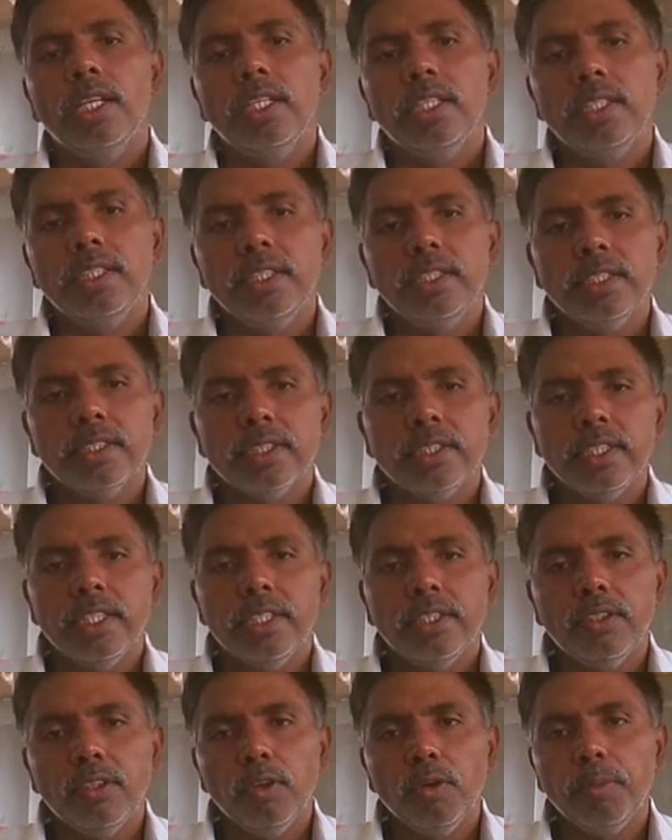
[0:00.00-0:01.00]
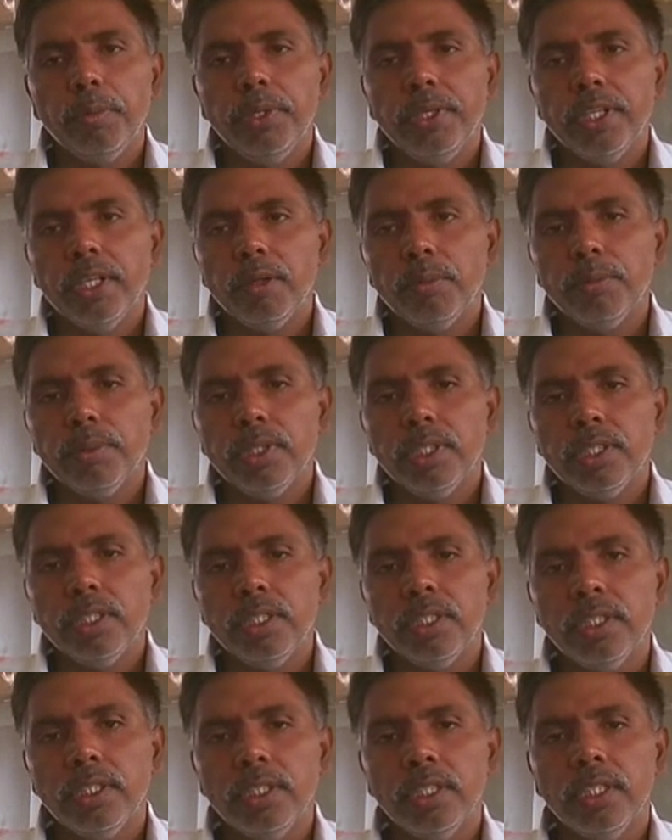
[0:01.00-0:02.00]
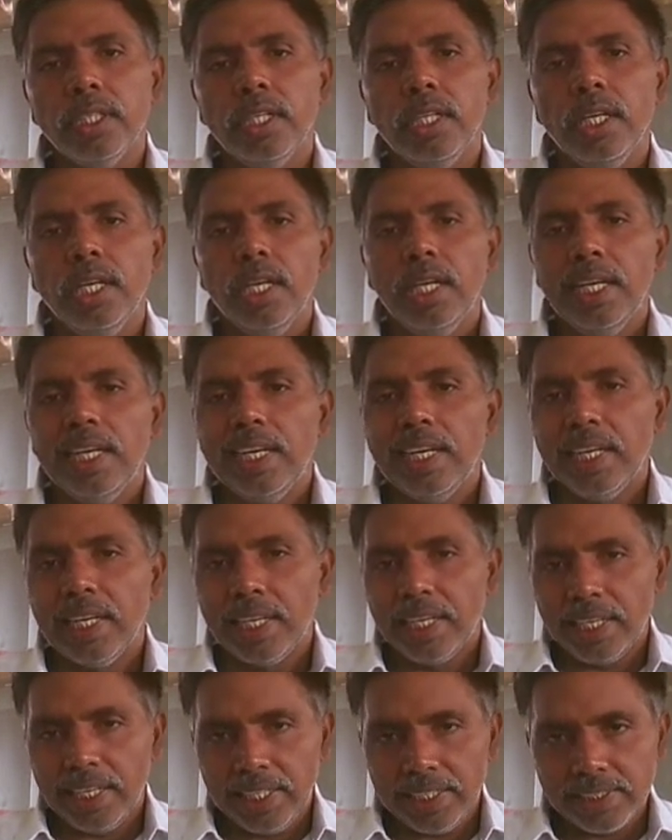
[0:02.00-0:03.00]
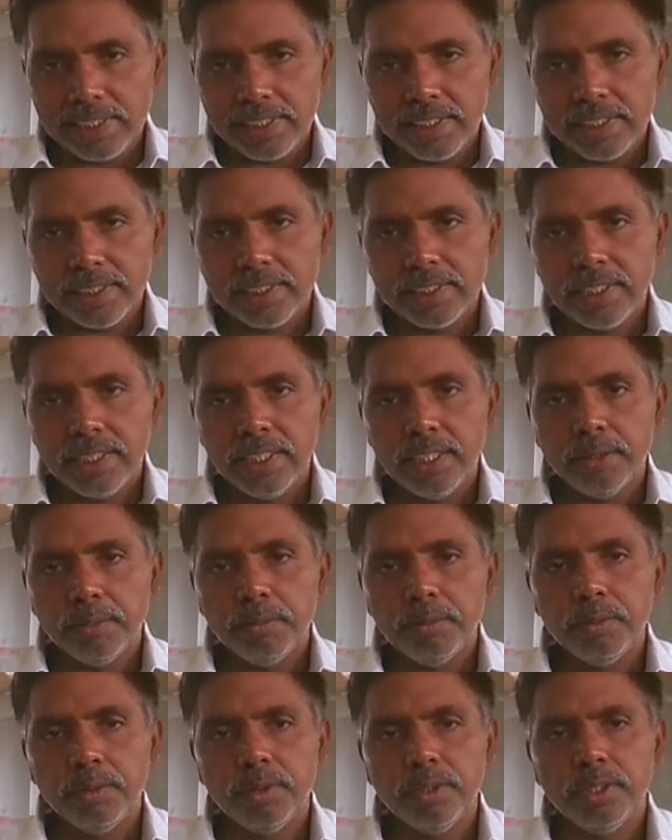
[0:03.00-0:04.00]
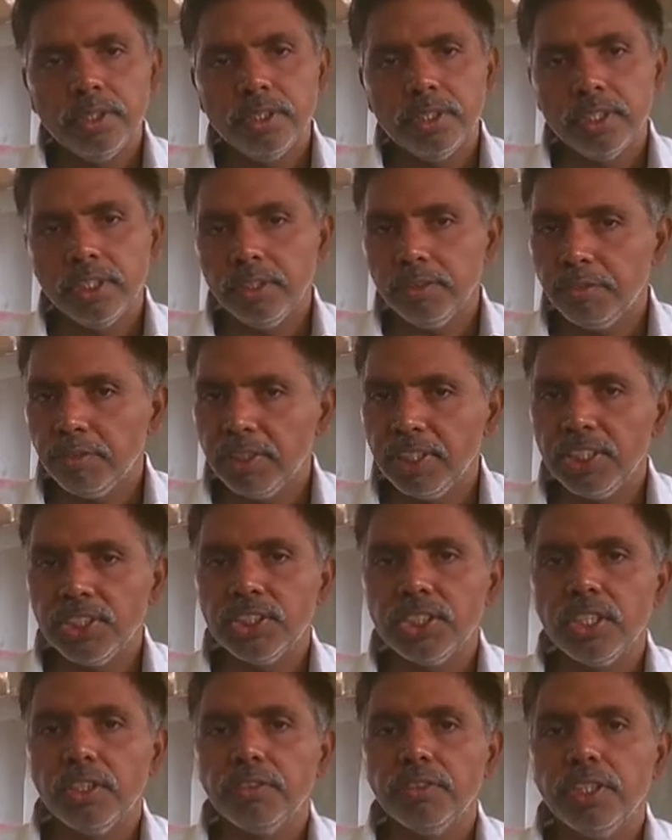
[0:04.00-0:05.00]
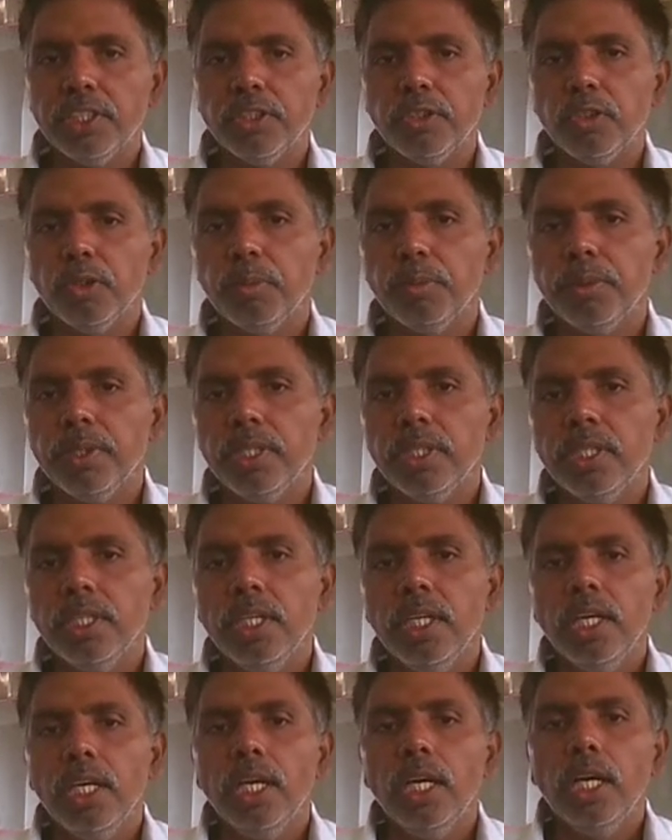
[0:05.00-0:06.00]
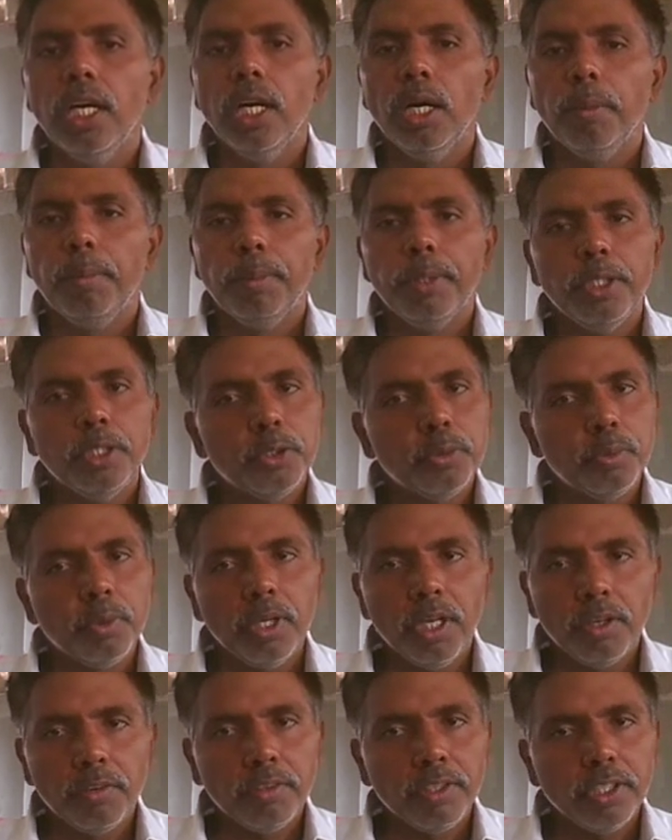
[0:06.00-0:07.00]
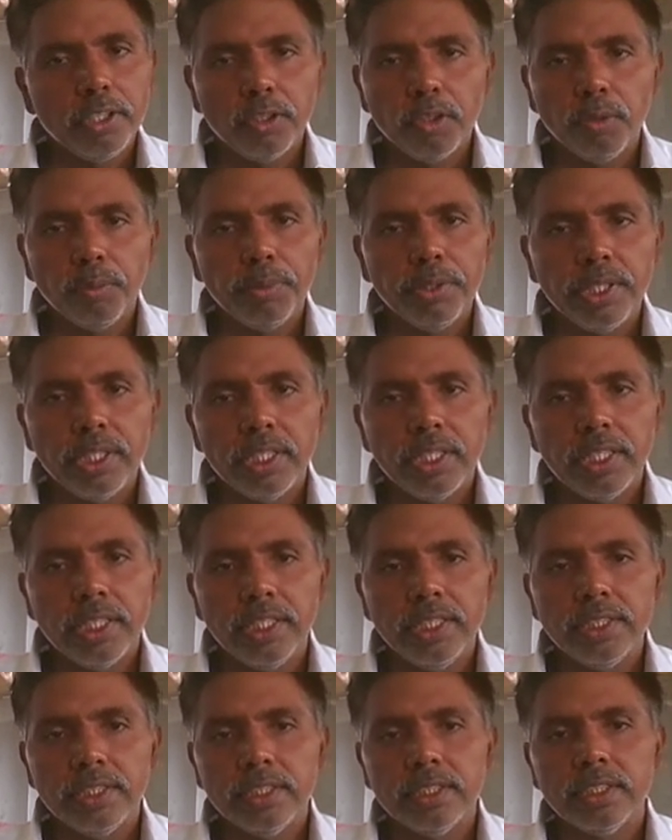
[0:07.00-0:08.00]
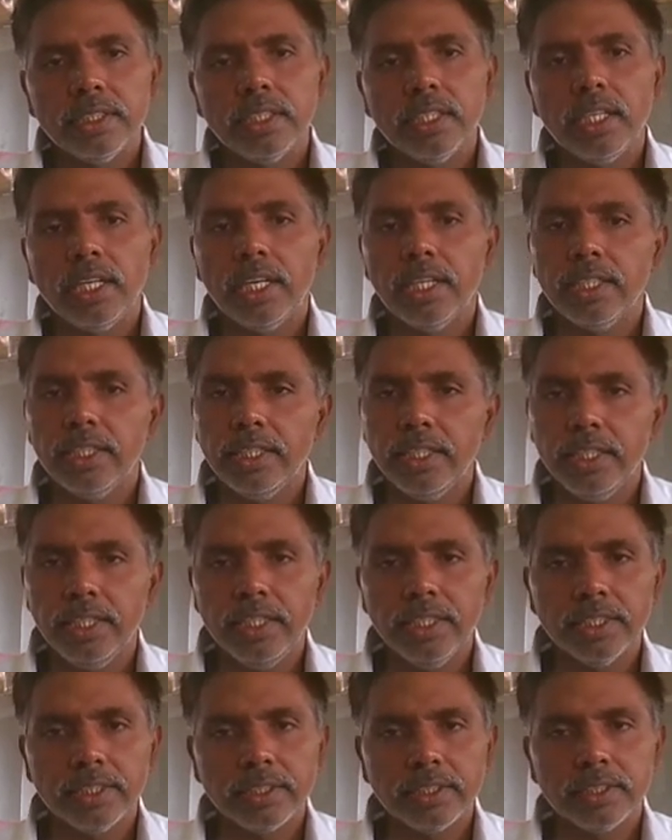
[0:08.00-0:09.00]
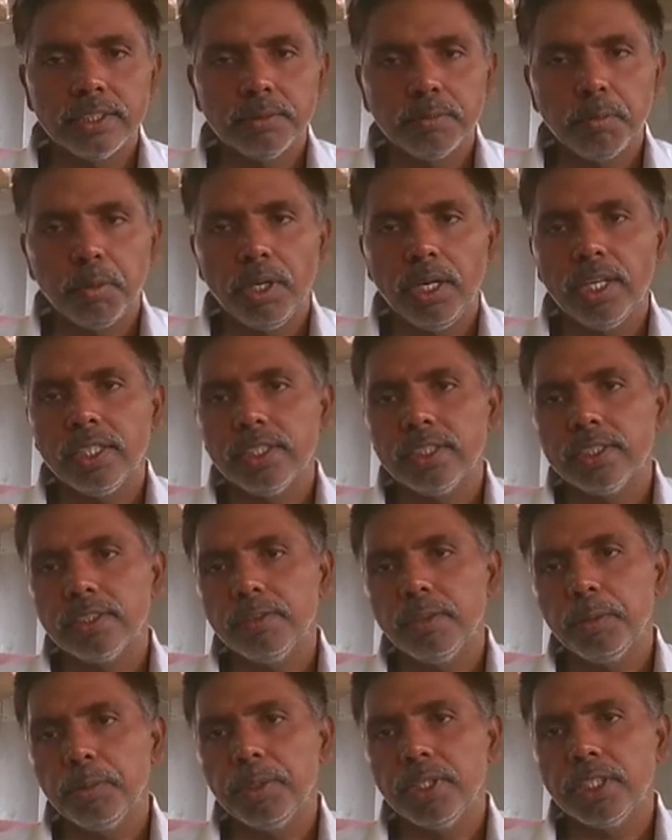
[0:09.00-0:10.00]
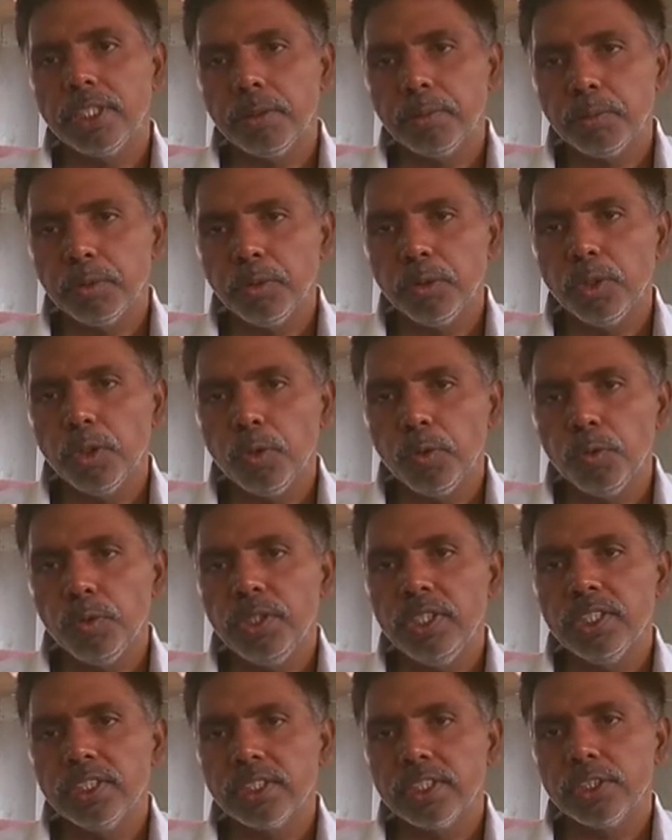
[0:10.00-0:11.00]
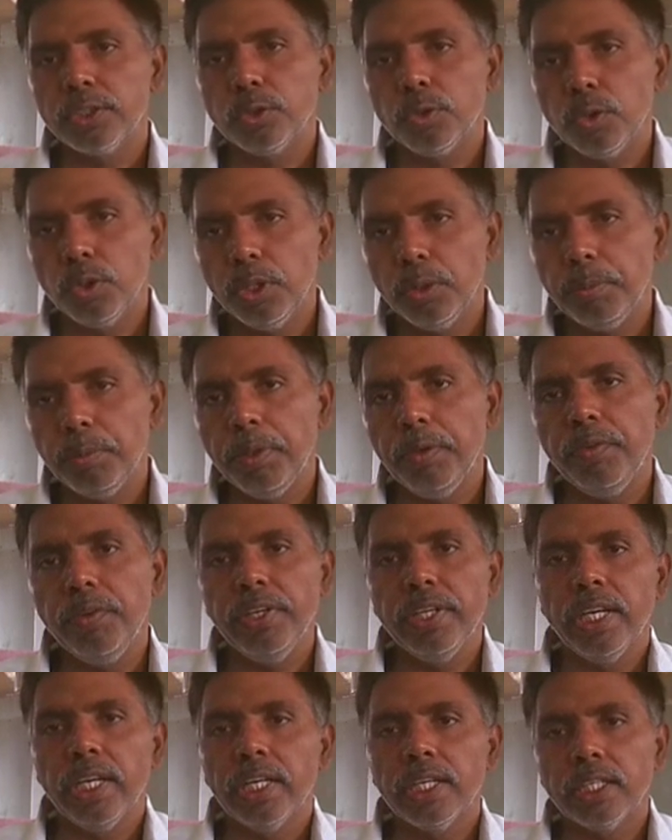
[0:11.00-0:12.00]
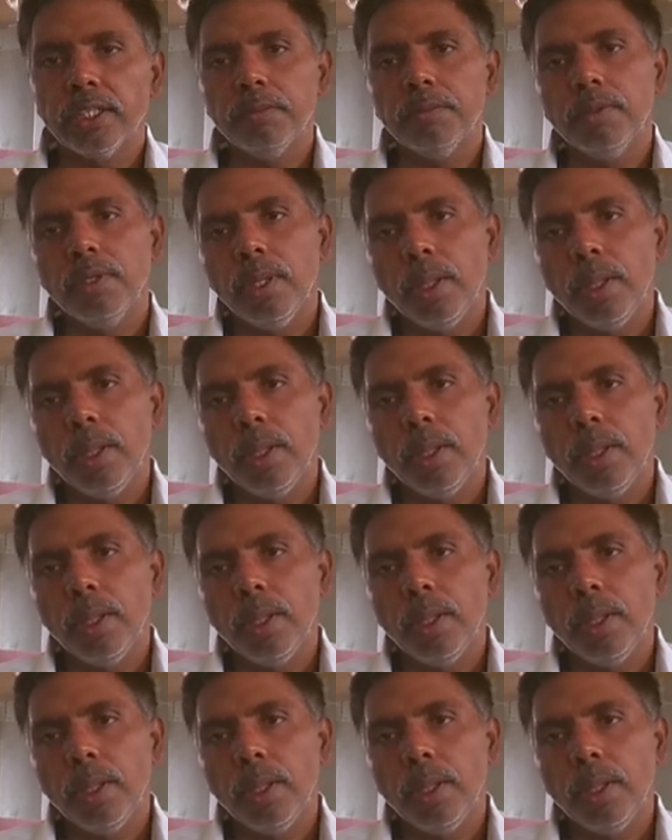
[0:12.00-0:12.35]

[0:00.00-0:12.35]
in this entropy topic, Clausius theorem, definition of entropy, principle of entropy increase, and TS plots. Why? Because up to now we discussed only PV diagram.